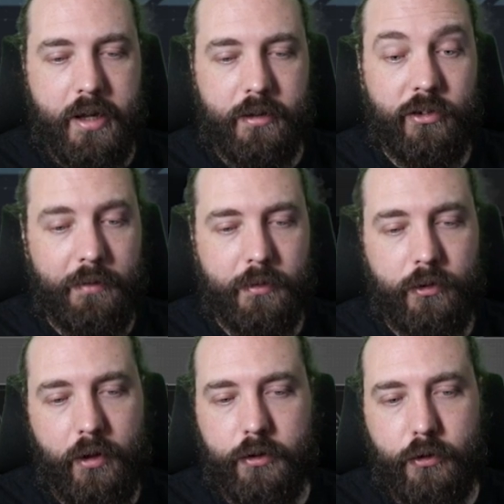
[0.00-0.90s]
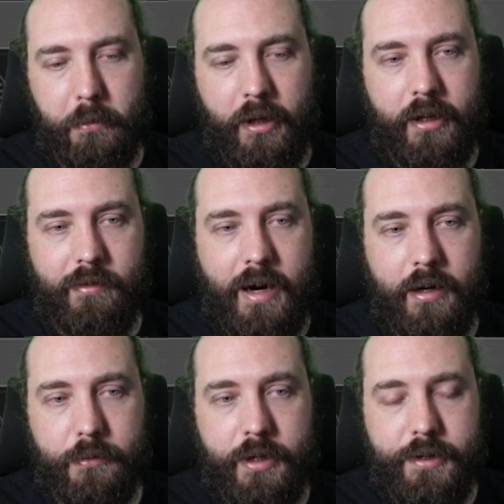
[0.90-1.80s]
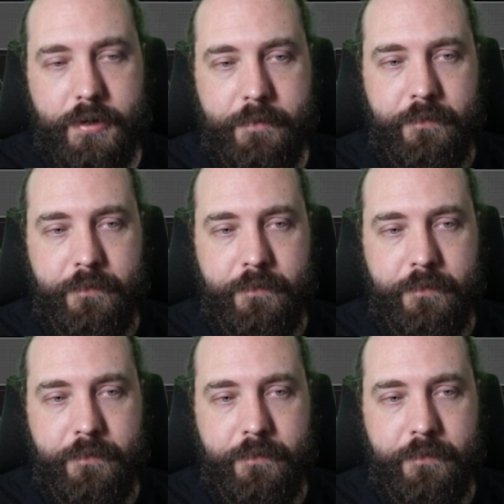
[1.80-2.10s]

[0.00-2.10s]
7 slots to play around with.